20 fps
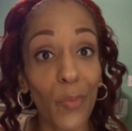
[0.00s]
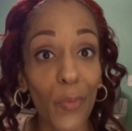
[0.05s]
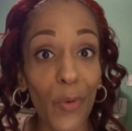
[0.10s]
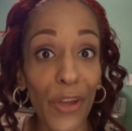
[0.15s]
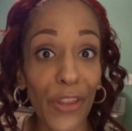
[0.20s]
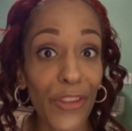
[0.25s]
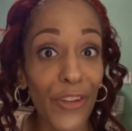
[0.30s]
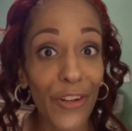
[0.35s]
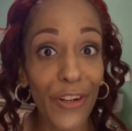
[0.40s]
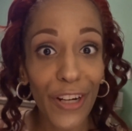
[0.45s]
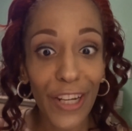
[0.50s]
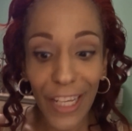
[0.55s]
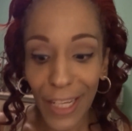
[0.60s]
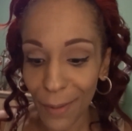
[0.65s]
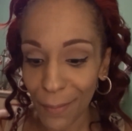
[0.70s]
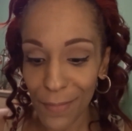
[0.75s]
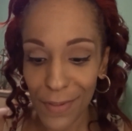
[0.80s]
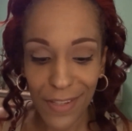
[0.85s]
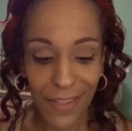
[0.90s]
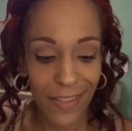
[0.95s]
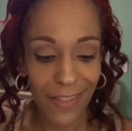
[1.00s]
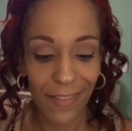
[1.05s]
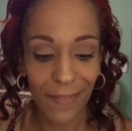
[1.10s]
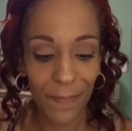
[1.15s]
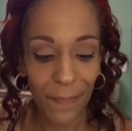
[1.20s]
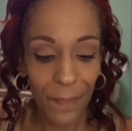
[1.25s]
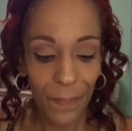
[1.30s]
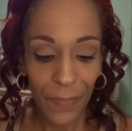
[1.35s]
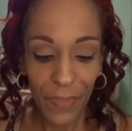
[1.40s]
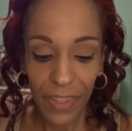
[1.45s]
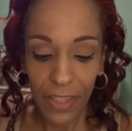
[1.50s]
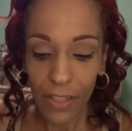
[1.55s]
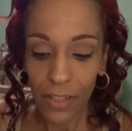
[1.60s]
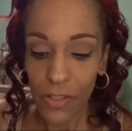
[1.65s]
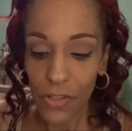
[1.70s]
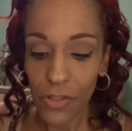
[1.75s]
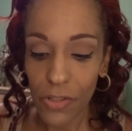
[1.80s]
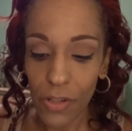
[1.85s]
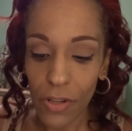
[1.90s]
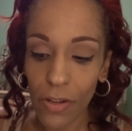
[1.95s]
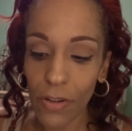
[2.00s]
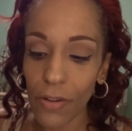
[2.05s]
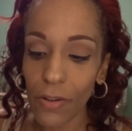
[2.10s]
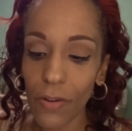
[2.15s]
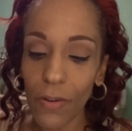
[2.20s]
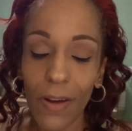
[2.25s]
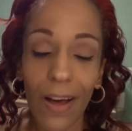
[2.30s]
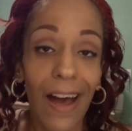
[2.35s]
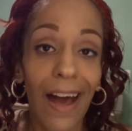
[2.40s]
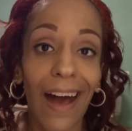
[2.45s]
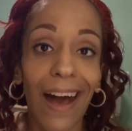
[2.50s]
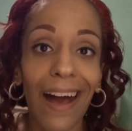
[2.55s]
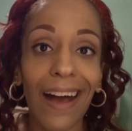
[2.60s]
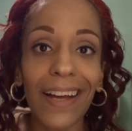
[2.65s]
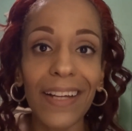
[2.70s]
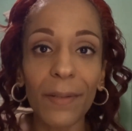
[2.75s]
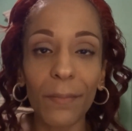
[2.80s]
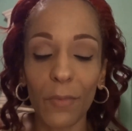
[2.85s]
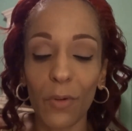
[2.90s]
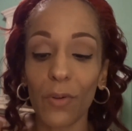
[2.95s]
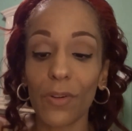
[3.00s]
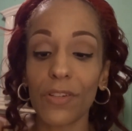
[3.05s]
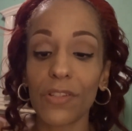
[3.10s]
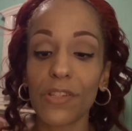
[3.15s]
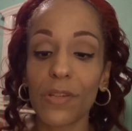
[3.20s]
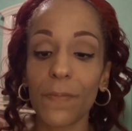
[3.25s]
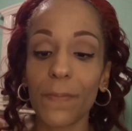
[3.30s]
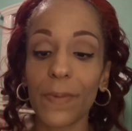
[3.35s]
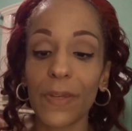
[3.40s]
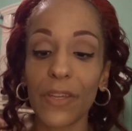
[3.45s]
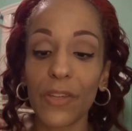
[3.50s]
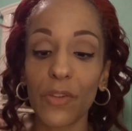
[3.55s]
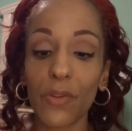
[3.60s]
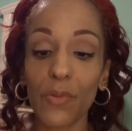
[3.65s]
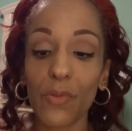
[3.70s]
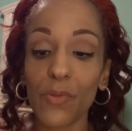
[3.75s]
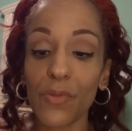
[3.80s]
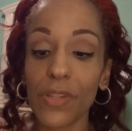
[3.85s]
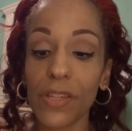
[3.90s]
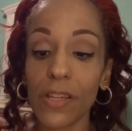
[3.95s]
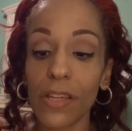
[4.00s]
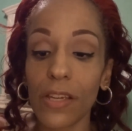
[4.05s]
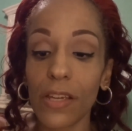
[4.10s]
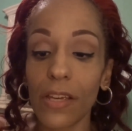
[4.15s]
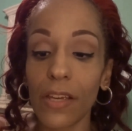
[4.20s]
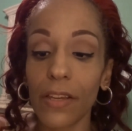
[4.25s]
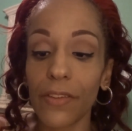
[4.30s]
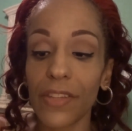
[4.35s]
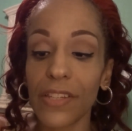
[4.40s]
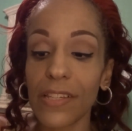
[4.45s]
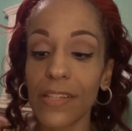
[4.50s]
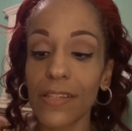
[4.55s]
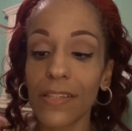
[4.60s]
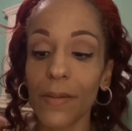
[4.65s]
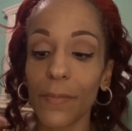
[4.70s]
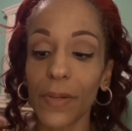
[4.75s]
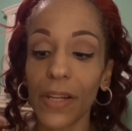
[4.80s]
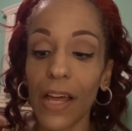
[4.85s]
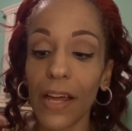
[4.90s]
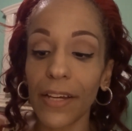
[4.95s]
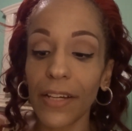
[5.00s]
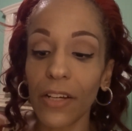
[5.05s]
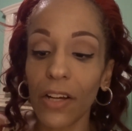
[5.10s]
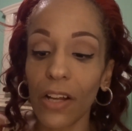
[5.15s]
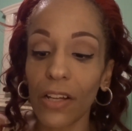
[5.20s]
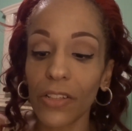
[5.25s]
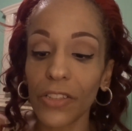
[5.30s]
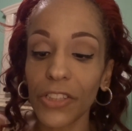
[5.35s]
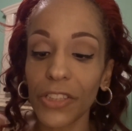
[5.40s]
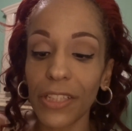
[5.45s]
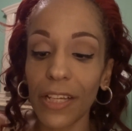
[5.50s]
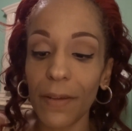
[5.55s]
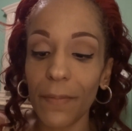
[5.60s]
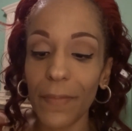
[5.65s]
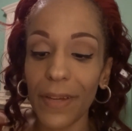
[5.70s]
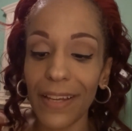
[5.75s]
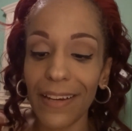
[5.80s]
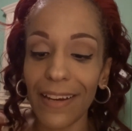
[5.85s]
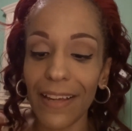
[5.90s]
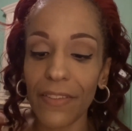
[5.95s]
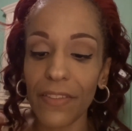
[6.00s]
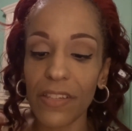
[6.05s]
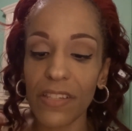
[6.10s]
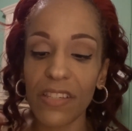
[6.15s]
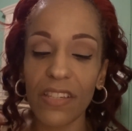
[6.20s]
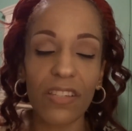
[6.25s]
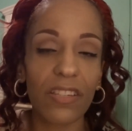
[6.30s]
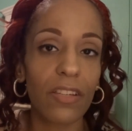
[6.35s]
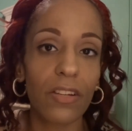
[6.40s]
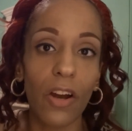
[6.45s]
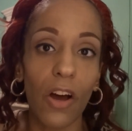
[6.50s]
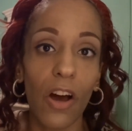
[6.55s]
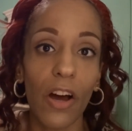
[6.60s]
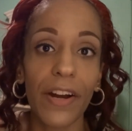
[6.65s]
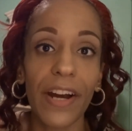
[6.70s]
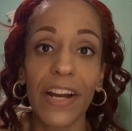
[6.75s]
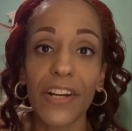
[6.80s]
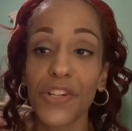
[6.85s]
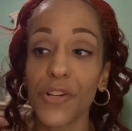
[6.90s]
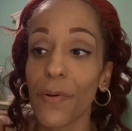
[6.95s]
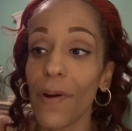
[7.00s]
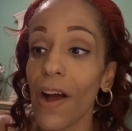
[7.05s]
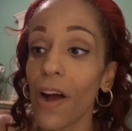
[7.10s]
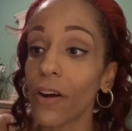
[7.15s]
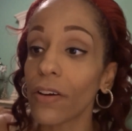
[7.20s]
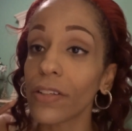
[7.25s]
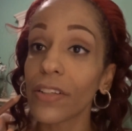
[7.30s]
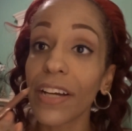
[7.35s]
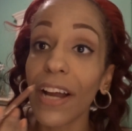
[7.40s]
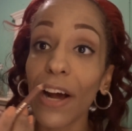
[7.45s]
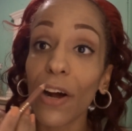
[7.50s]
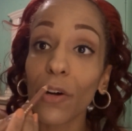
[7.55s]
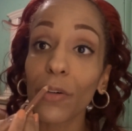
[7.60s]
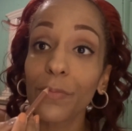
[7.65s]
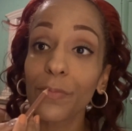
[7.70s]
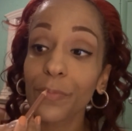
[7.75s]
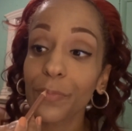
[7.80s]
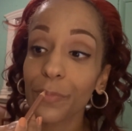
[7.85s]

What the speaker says: with your lips. So I am going to be using, this is the Milani Color Statement, and this is an Au Natural. Now,